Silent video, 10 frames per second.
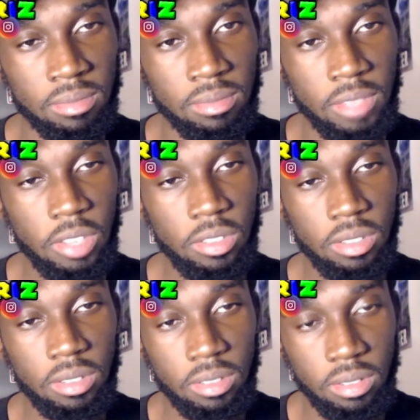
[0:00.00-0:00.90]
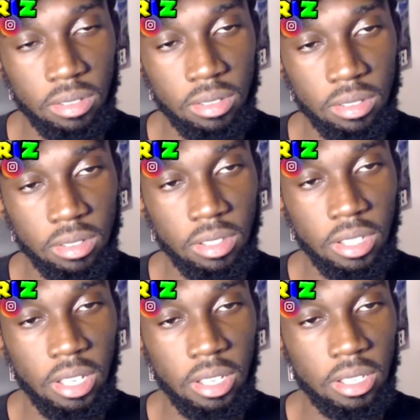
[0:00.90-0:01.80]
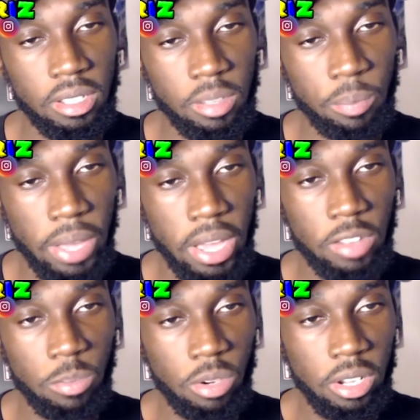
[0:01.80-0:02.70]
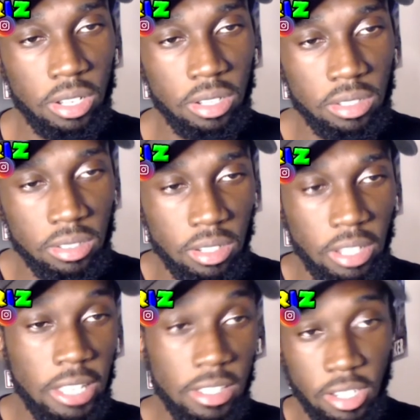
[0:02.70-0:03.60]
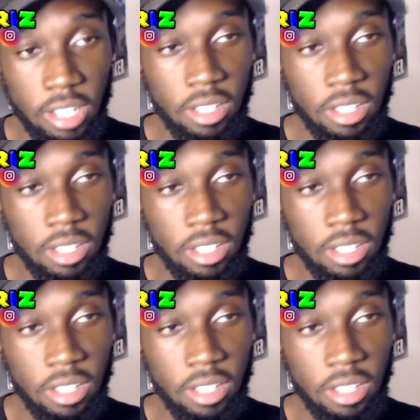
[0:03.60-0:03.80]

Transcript: Easy. Good leg. Good pass, boy. I like this guy.